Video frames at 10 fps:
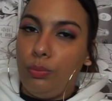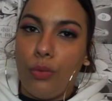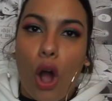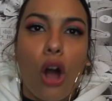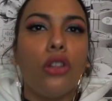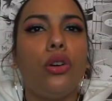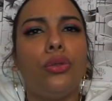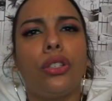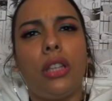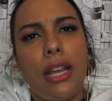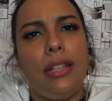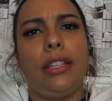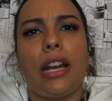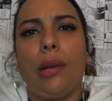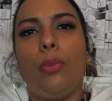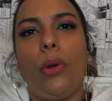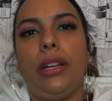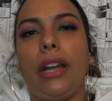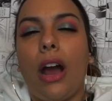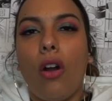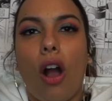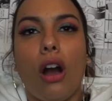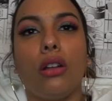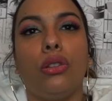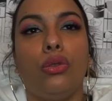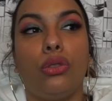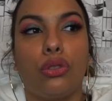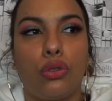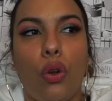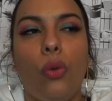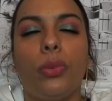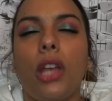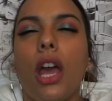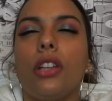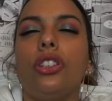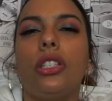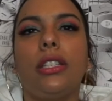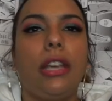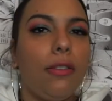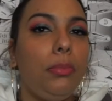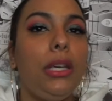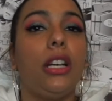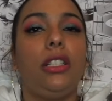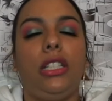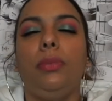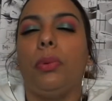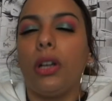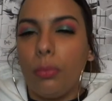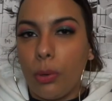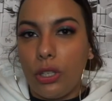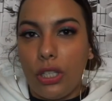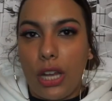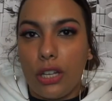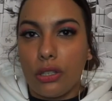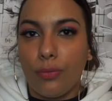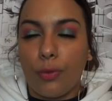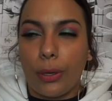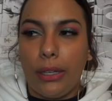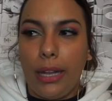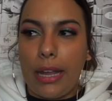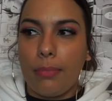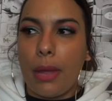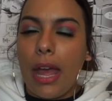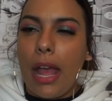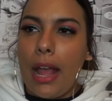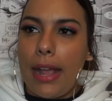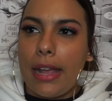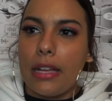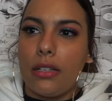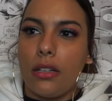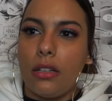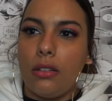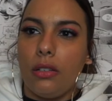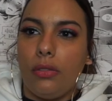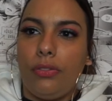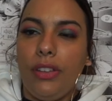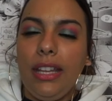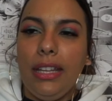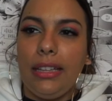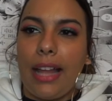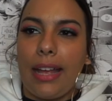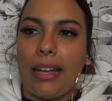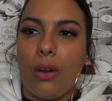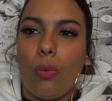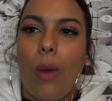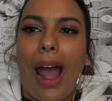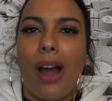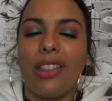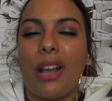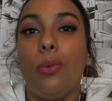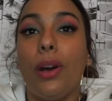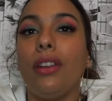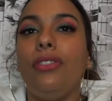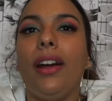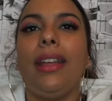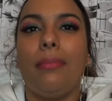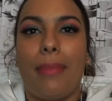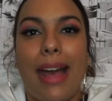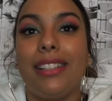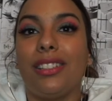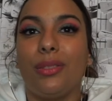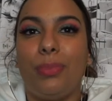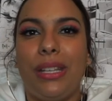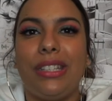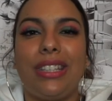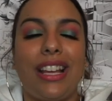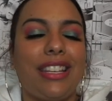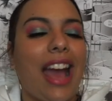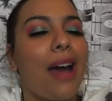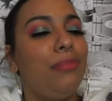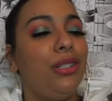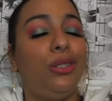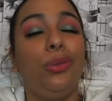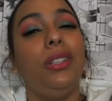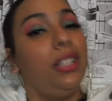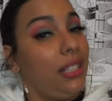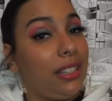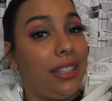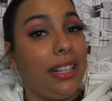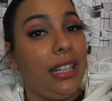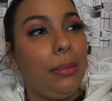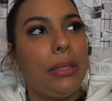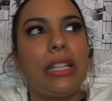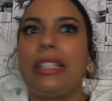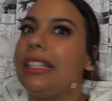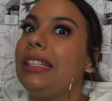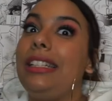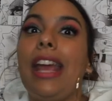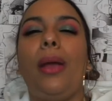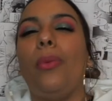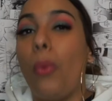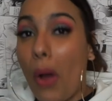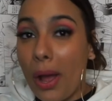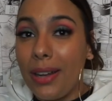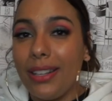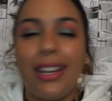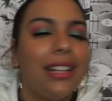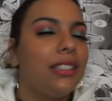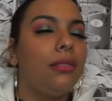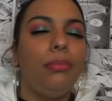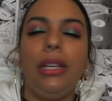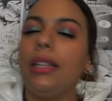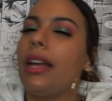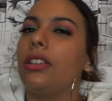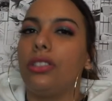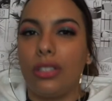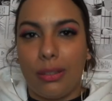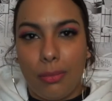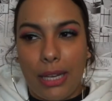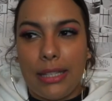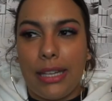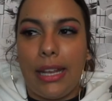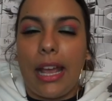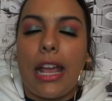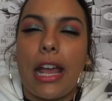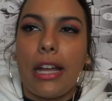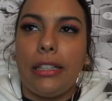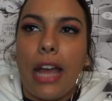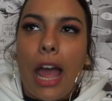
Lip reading: all those things that I pointed out, all those tropes, just give me a deeper appreciation for Clamp and feeling like, wow, like, what a fucking masterpiece that, yeah, I've been doing these themes since day one. To me, that is just amazing. And